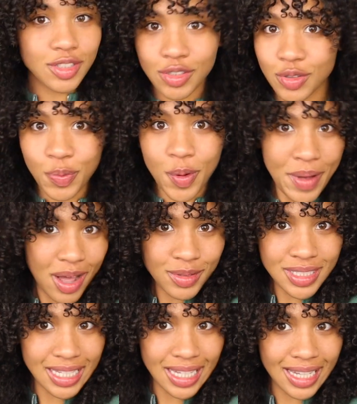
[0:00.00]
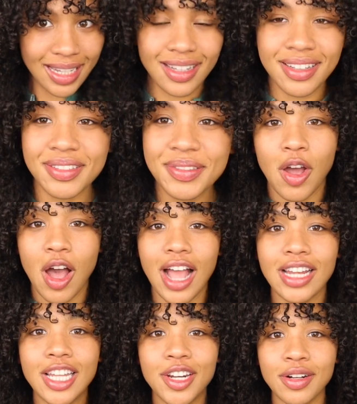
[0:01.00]
Super bouncy. Yo,
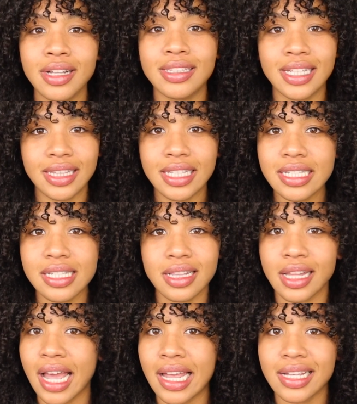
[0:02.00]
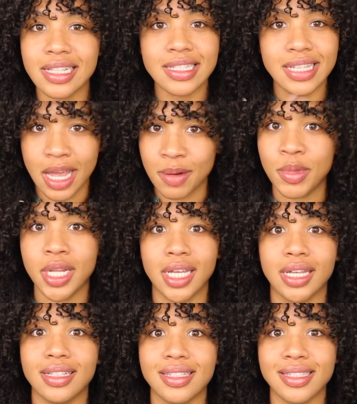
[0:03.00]
I literally did this in like 10
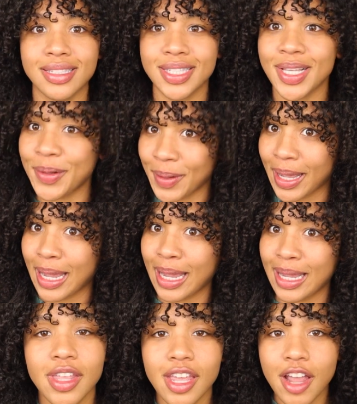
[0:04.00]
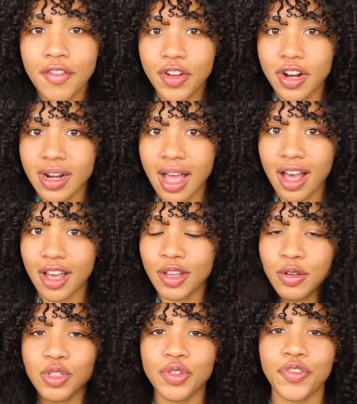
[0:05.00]
minutes, okay? If you're not a
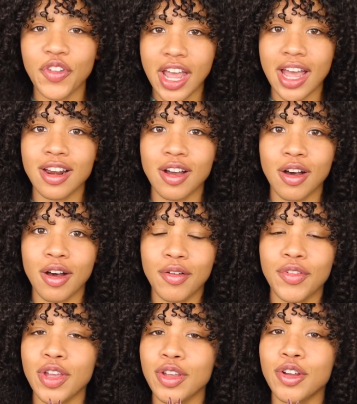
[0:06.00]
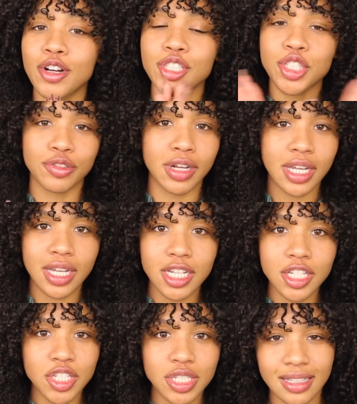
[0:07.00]
huge fan of your
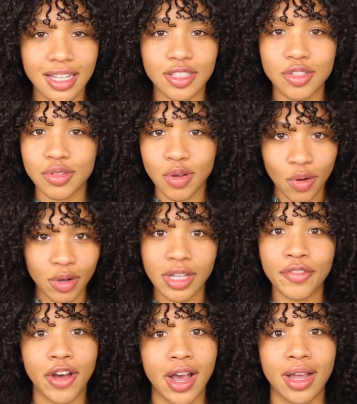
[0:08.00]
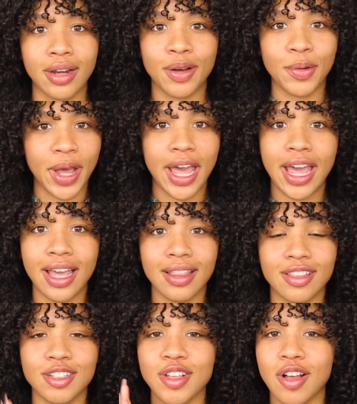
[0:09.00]
shrinkage, it's totally fine, okay?
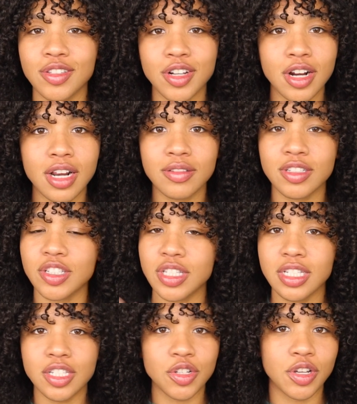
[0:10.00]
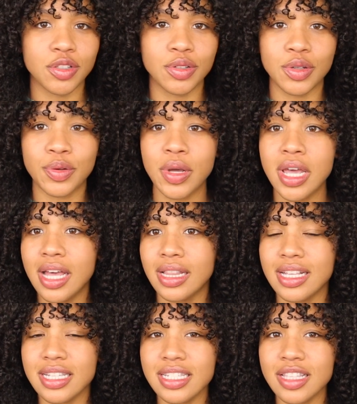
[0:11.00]
There's alternatives, there's things that you can do.
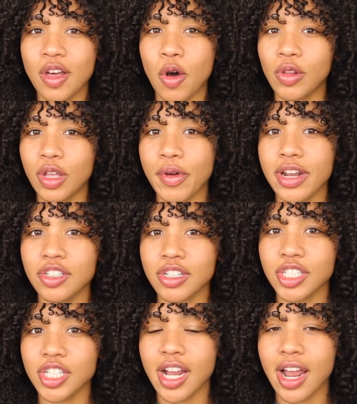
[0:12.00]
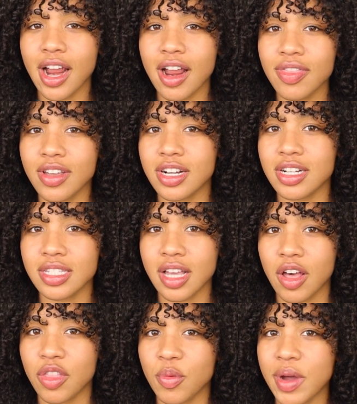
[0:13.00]
This isn't the only way to stretch your hair. There's
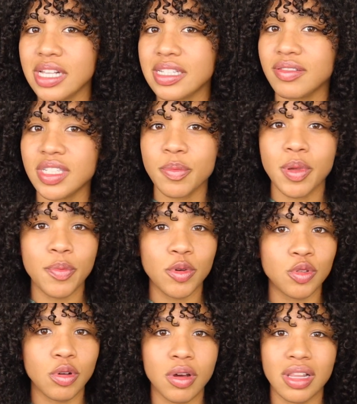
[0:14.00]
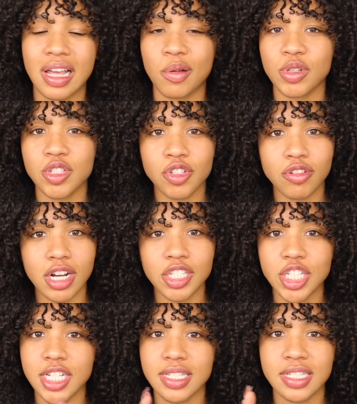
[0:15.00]
other ways. I've seen people do it like with
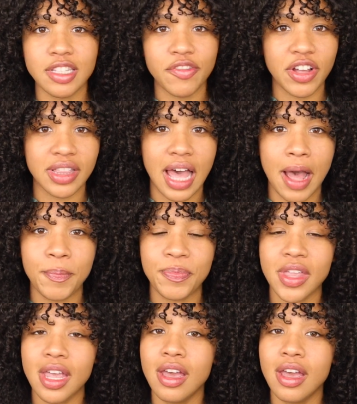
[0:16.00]
scrunchies and stuff like that.